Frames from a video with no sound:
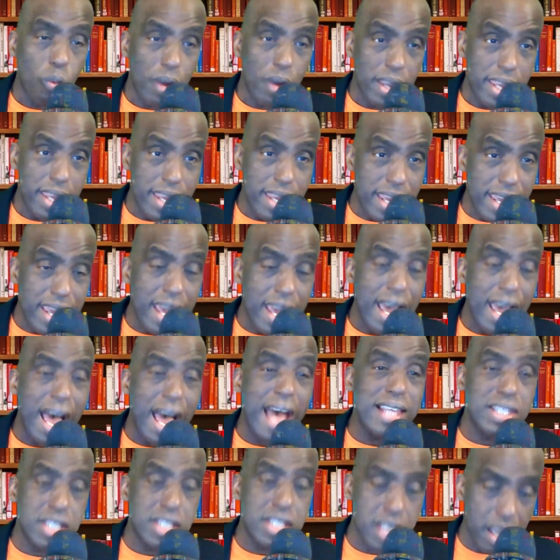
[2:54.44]
he
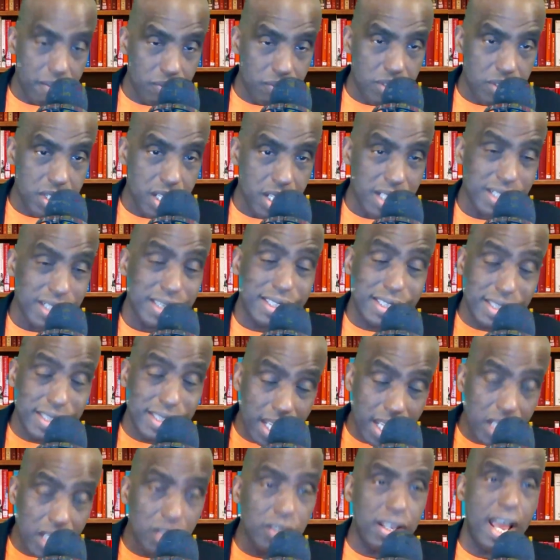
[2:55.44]
attempted
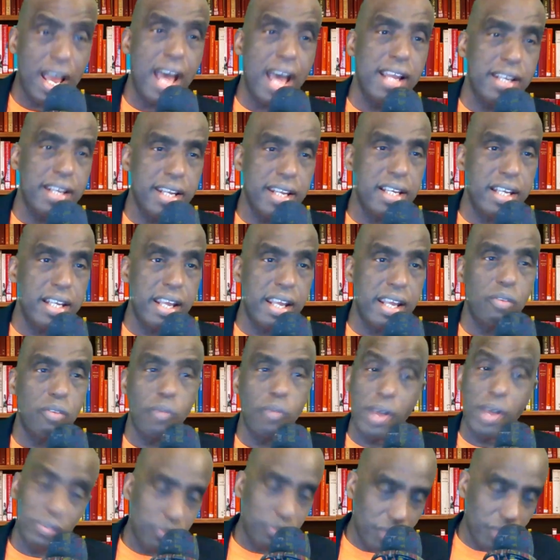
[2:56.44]
single-handedly,
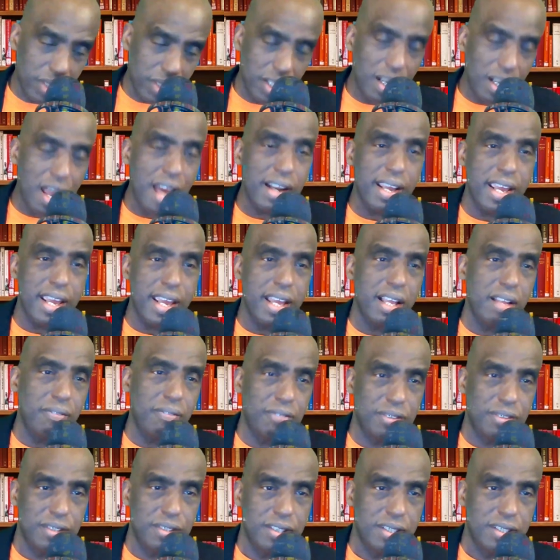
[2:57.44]
with a lot of
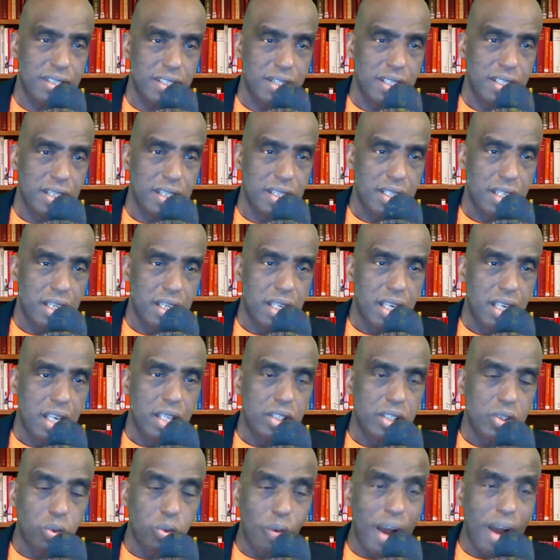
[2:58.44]
help,
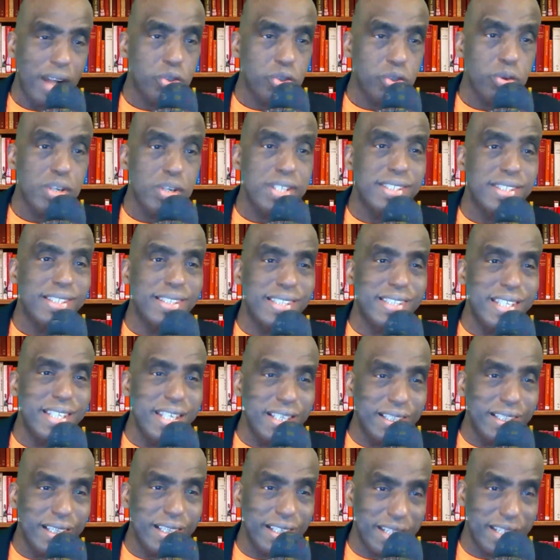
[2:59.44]
to actually
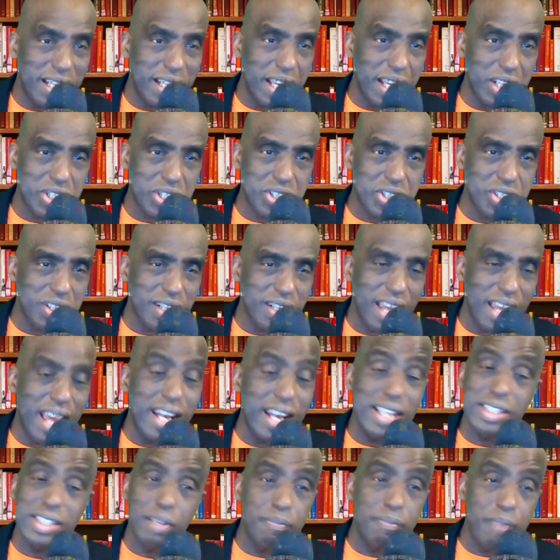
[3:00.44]
steal an election.
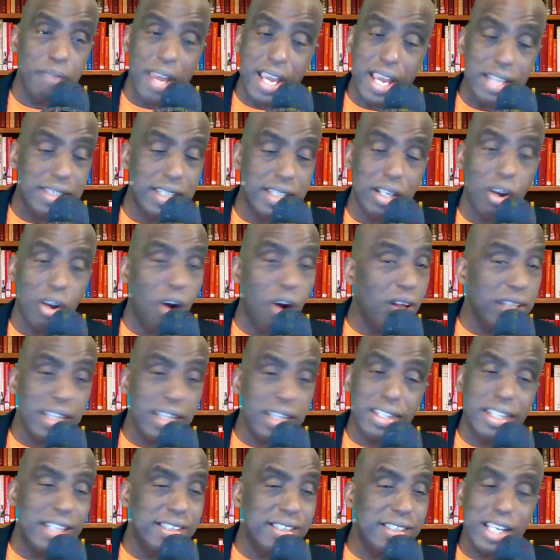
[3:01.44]
And it's amazing, all
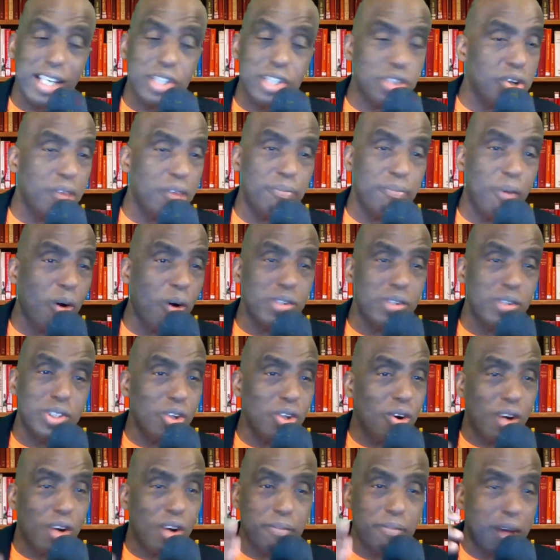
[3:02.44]
the things that Trump always
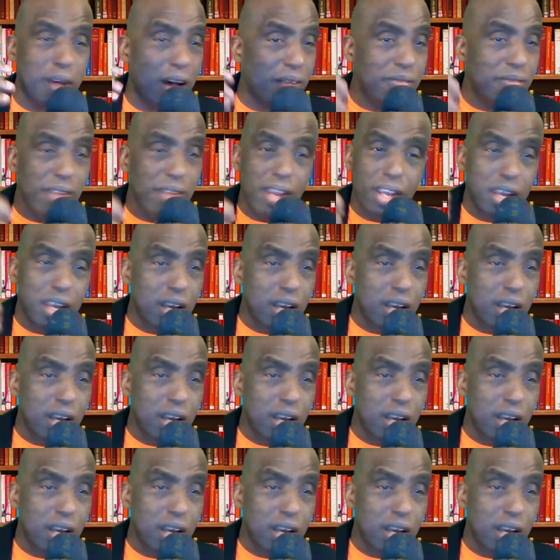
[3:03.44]
talk about.